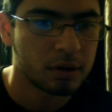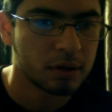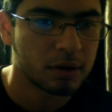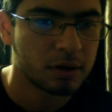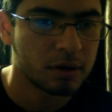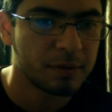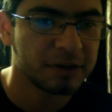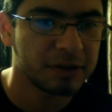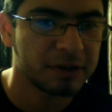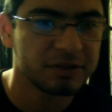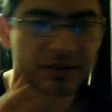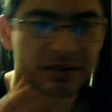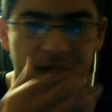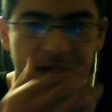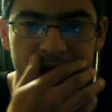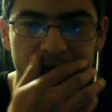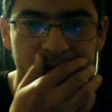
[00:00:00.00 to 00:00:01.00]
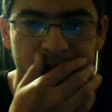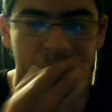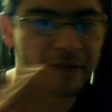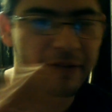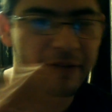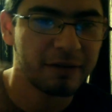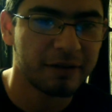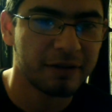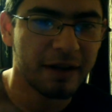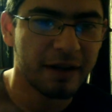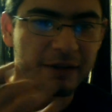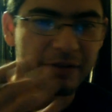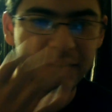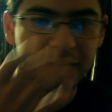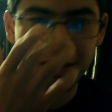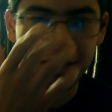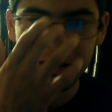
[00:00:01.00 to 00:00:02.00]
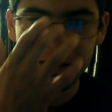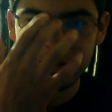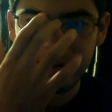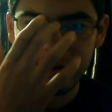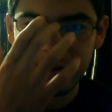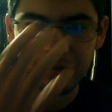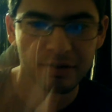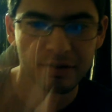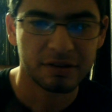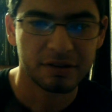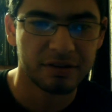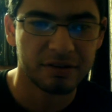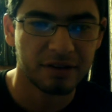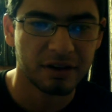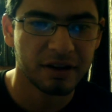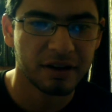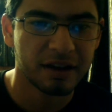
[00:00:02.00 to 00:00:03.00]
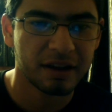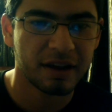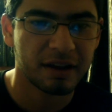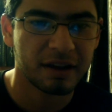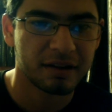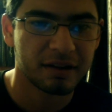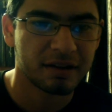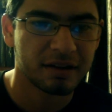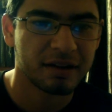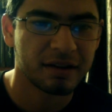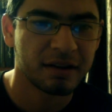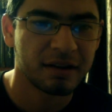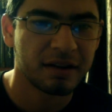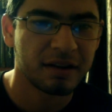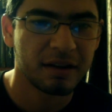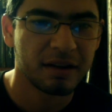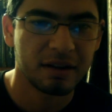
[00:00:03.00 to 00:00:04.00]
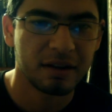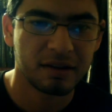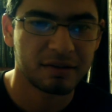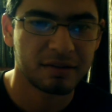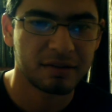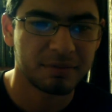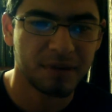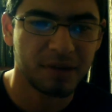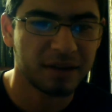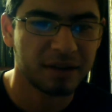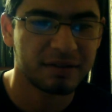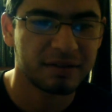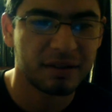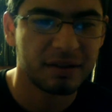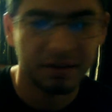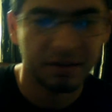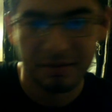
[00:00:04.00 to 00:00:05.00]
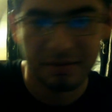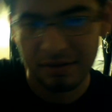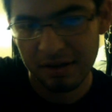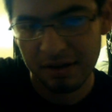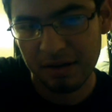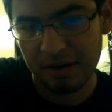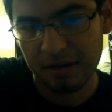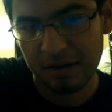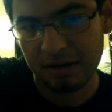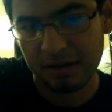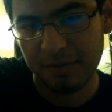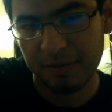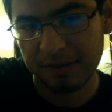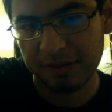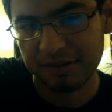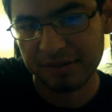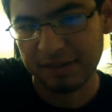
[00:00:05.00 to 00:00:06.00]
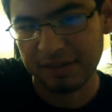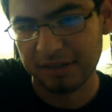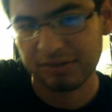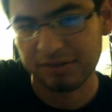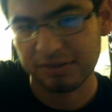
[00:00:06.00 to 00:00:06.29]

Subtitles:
Komatsu tells him, well, after they leave, after Zange and his posse leaves, Komatsu tells